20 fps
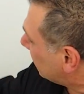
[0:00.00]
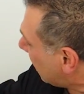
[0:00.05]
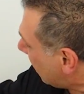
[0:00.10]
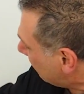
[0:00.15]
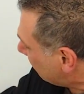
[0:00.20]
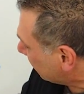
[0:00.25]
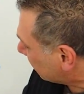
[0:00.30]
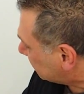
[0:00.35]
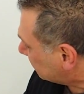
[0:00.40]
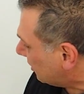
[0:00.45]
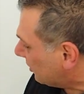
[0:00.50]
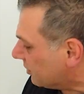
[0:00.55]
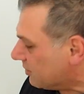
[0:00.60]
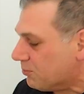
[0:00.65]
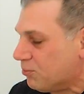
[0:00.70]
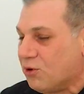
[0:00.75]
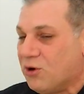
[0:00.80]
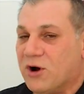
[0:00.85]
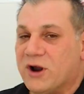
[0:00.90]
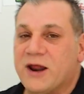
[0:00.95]
the topics on the
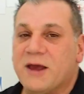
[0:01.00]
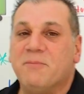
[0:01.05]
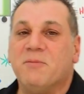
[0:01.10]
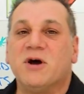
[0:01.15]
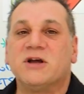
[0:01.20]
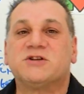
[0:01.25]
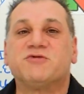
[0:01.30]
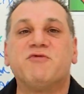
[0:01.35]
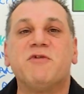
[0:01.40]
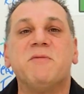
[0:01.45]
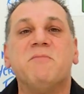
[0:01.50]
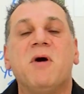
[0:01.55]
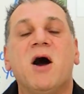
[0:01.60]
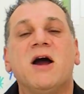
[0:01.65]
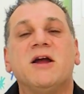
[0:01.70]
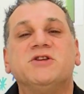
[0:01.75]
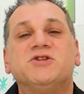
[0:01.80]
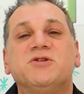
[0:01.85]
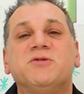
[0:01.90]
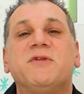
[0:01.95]
board, I must
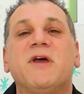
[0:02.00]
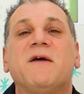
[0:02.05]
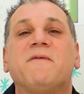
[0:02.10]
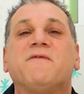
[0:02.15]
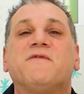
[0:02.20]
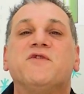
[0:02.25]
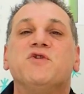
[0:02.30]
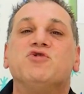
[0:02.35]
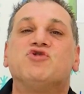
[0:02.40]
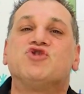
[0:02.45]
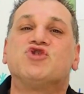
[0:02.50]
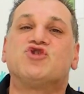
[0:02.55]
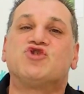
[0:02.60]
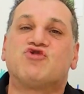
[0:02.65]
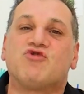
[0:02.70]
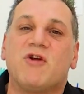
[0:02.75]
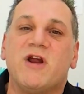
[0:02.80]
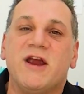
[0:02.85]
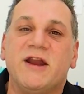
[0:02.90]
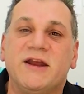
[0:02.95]
remind you that futures
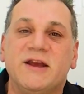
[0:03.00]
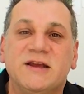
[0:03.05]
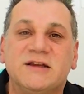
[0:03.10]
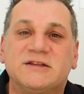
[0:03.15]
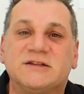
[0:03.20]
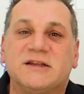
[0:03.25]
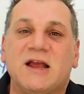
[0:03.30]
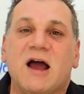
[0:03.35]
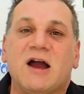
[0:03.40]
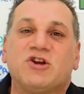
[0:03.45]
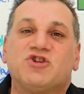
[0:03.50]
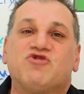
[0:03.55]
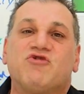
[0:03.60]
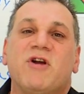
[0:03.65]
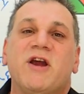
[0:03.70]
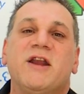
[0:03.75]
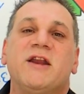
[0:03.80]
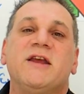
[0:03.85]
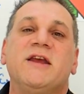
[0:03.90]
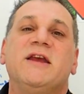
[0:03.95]
trading, stock
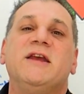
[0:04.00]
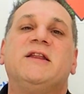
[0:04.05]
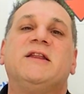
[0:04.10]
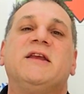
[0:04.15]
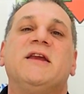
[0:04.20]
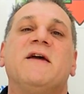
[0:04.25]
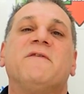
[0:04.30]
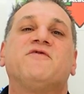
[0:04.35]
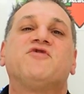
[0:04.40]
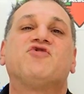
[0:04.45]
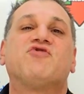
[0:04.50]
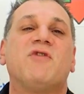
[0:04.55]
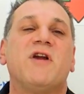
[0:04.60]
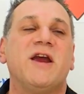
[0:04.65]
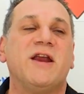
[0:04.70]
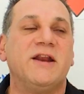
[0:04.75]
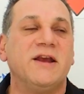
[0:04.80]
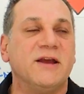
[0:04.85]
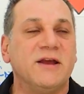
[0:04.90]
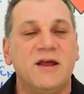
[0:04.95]
trading, E T F
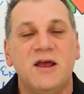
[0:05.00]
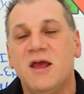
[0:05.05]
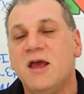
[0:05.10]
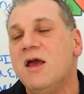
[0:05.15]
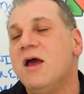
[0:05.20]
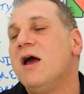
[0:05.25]
trading,